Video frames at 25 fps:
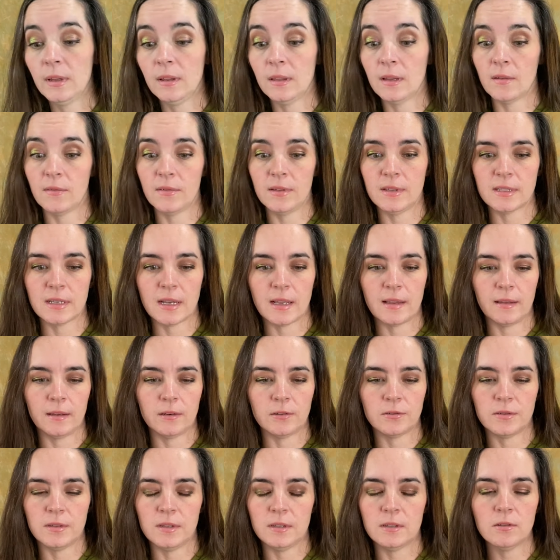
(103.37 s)
love these
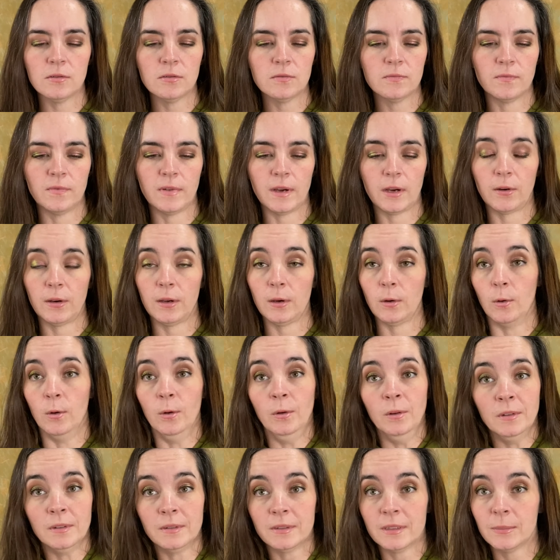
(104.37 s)
eyeliners. These are very
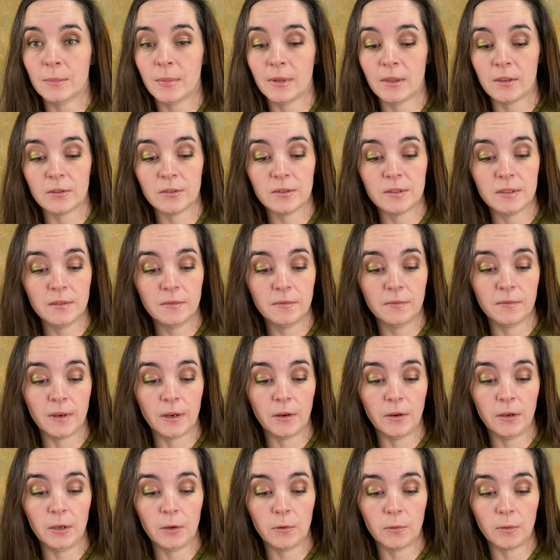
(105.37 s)
old, but they're still
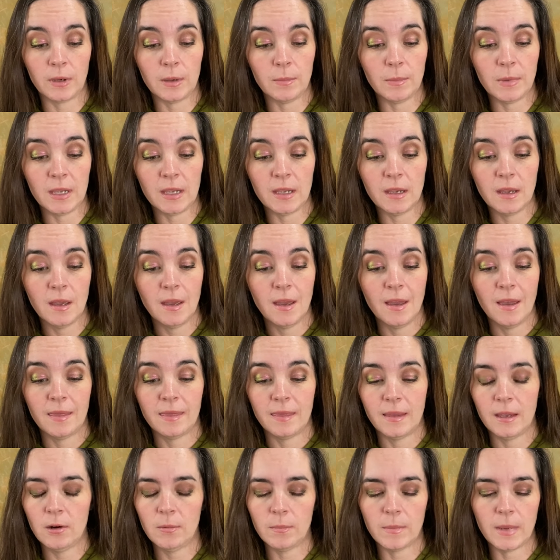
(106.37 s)
very creamy.
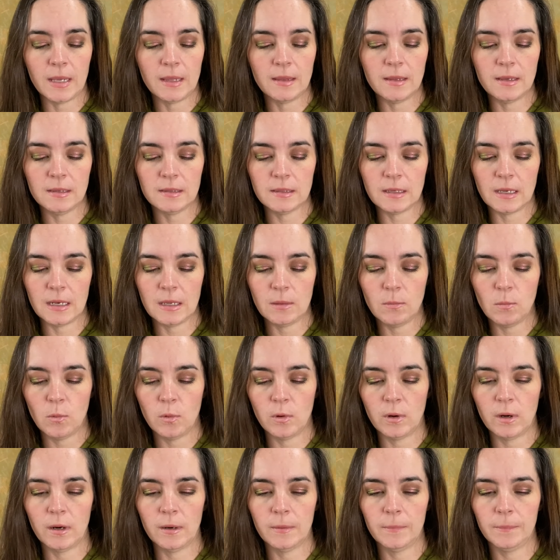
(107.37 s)
They don't make these
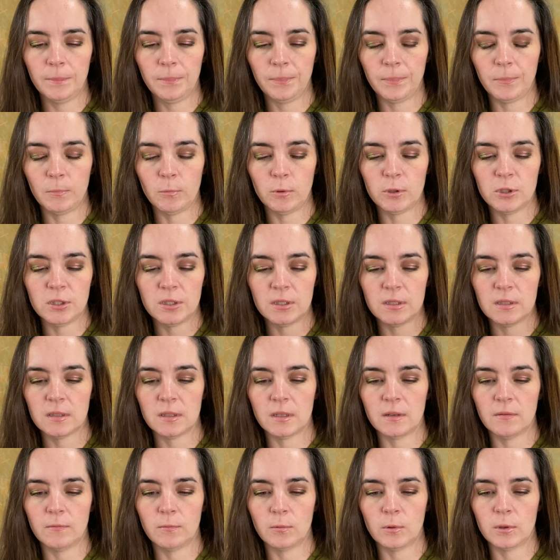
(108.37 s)
anymore, which is
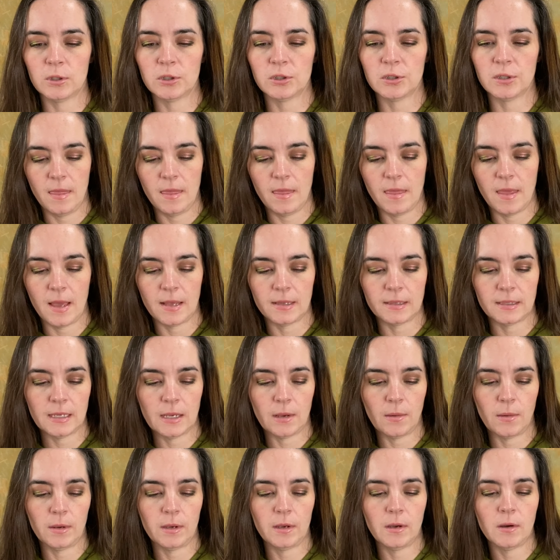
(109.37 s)
unfortunate. That's
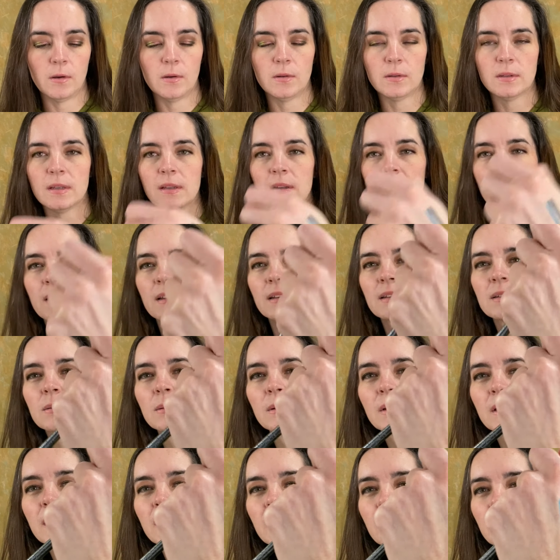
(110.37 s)
how it goes. And then this
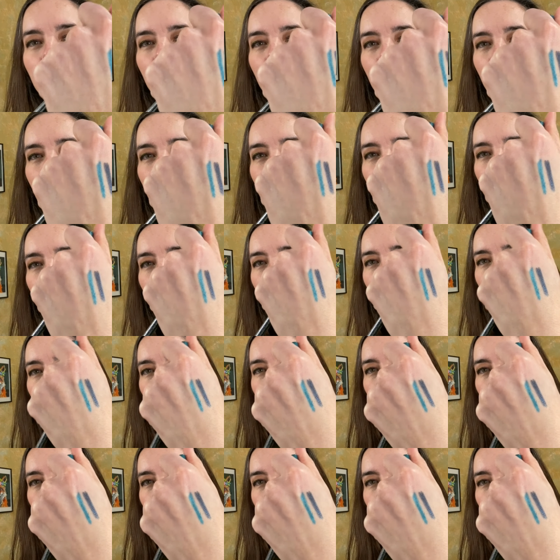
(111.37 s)
one is